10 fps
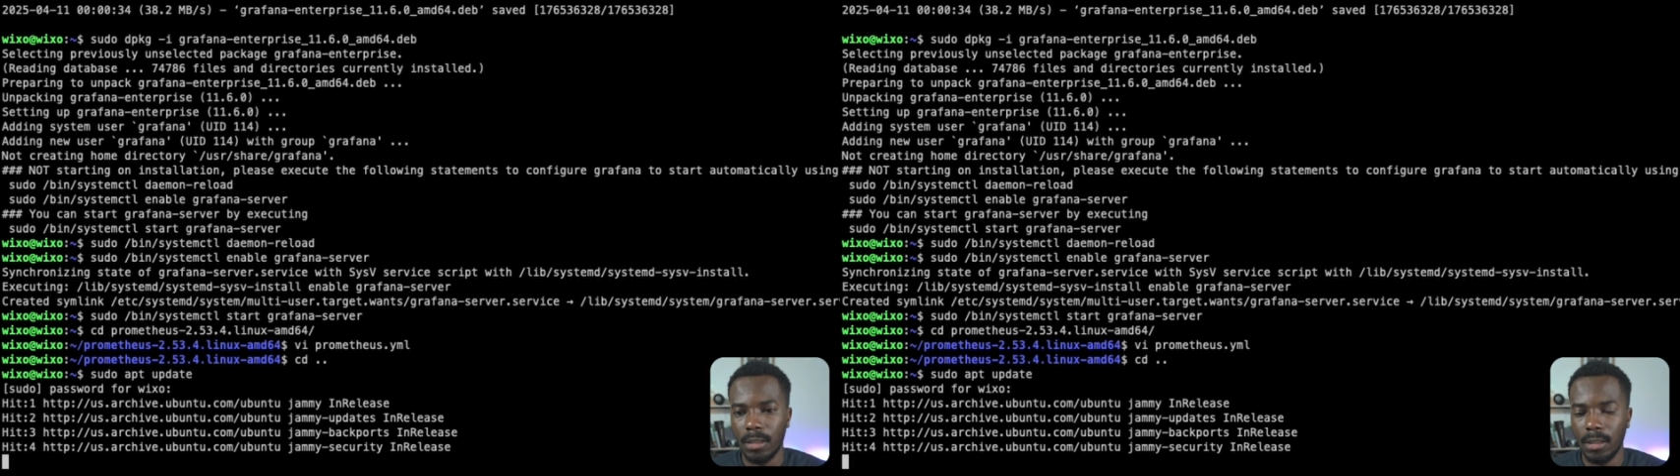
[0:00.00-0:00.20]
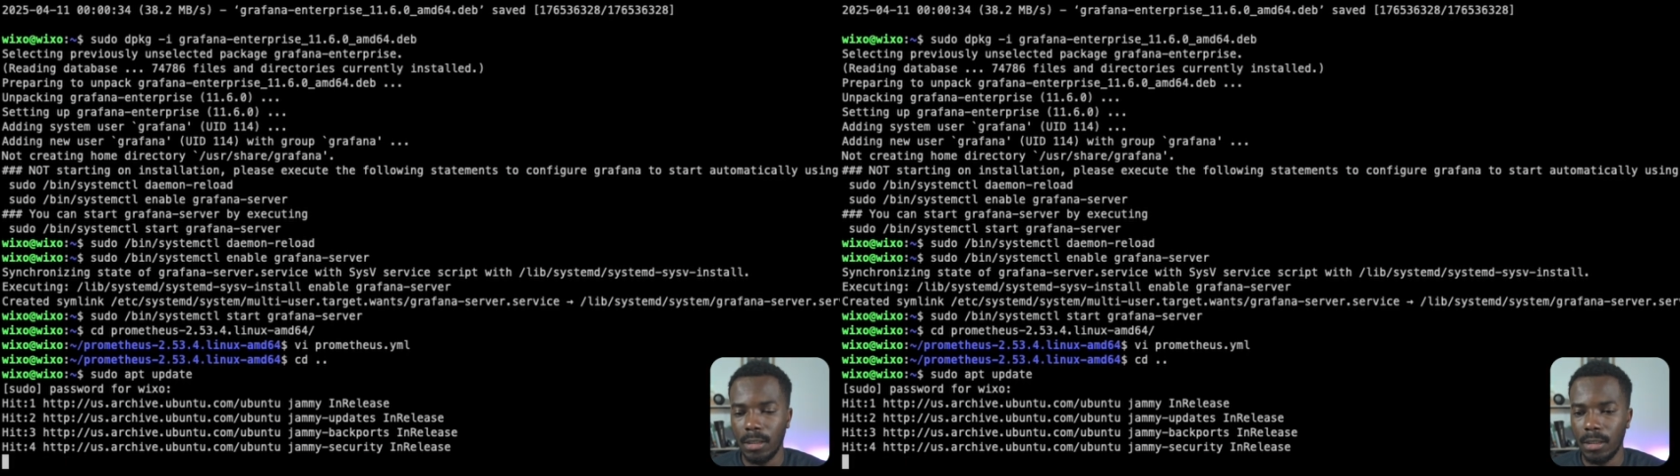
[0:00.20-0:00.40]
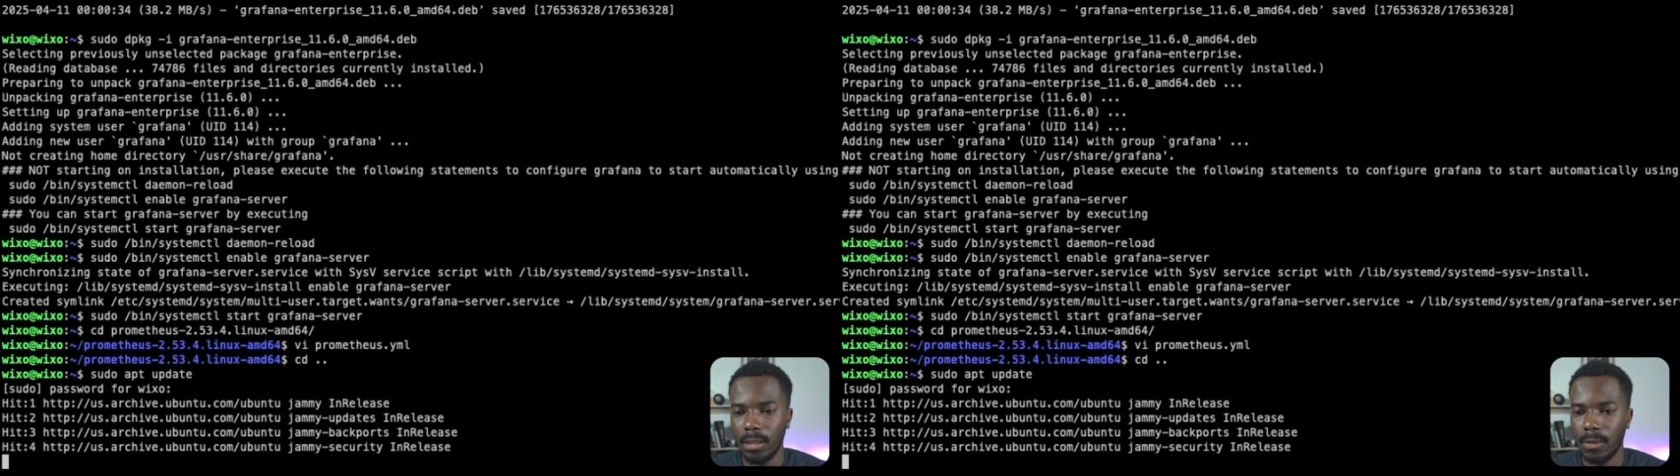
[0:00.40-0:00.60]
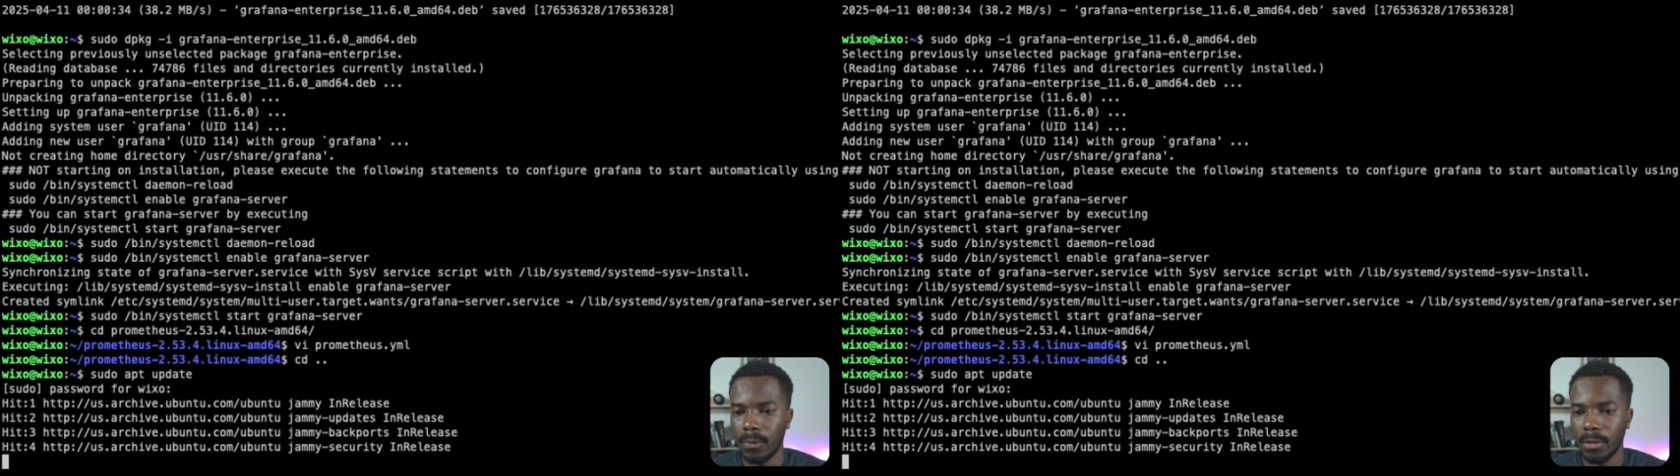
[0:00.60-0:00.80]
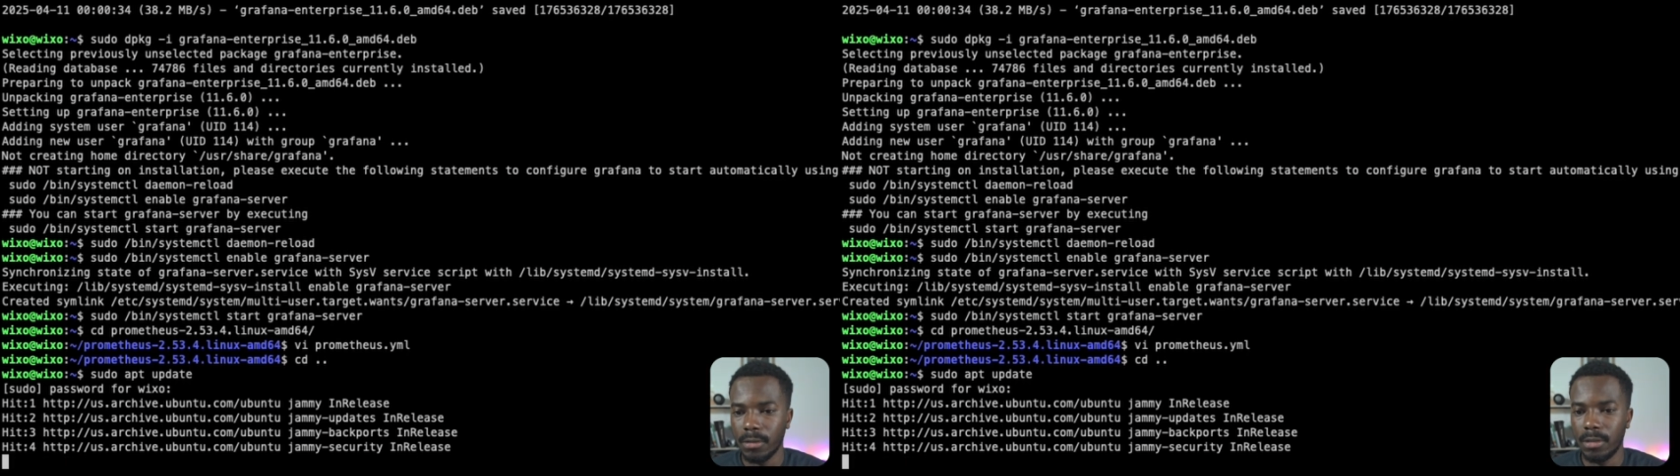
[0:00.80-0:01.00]
and
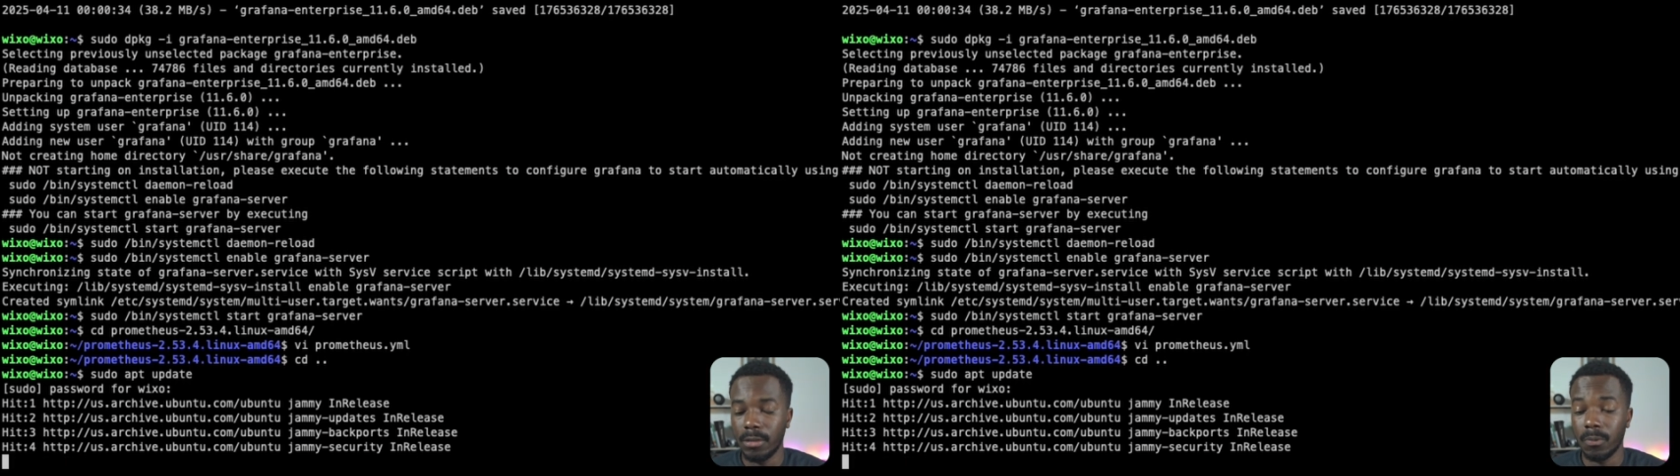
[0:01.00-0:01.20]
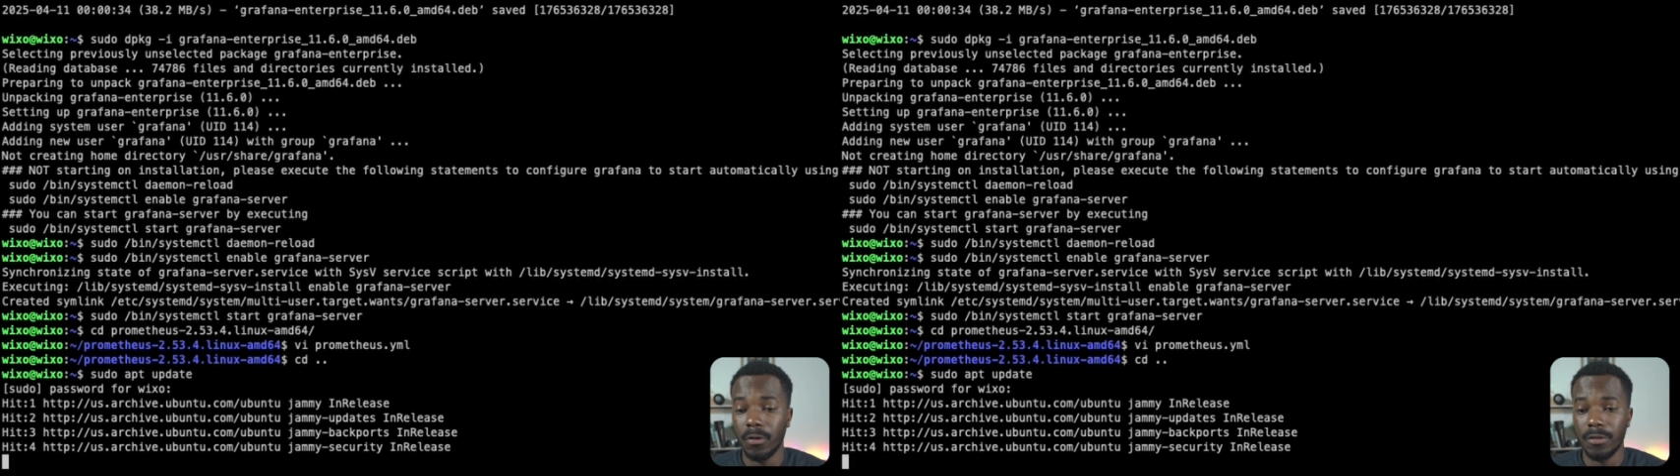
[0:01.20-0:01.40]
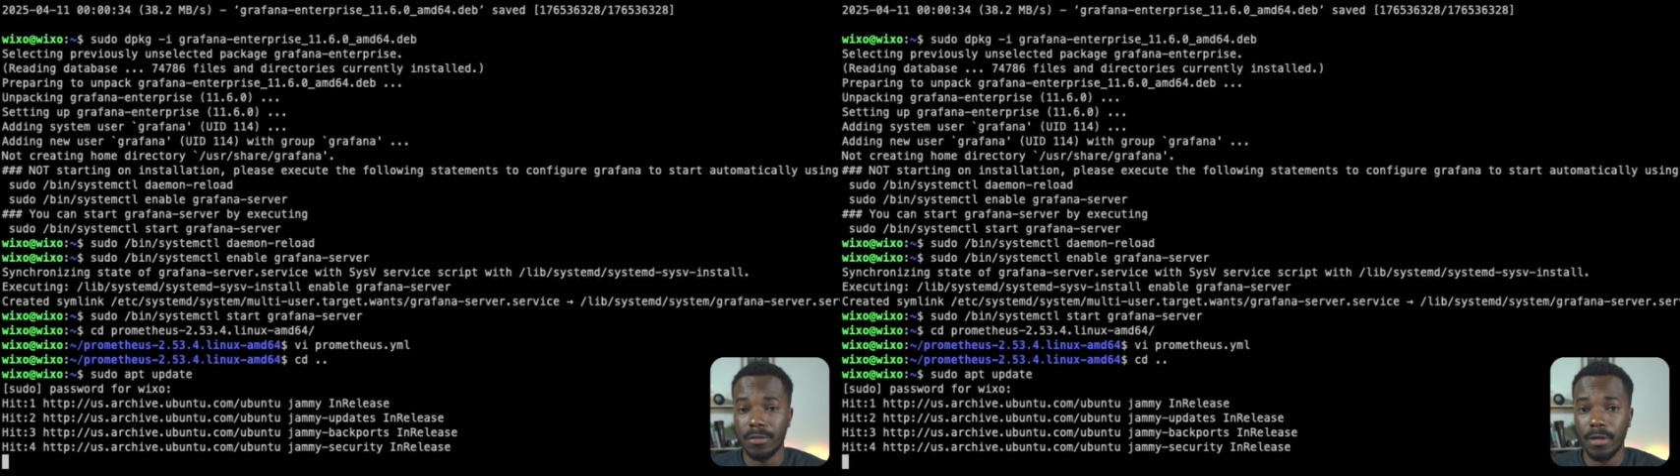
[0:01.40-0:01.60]
once this one is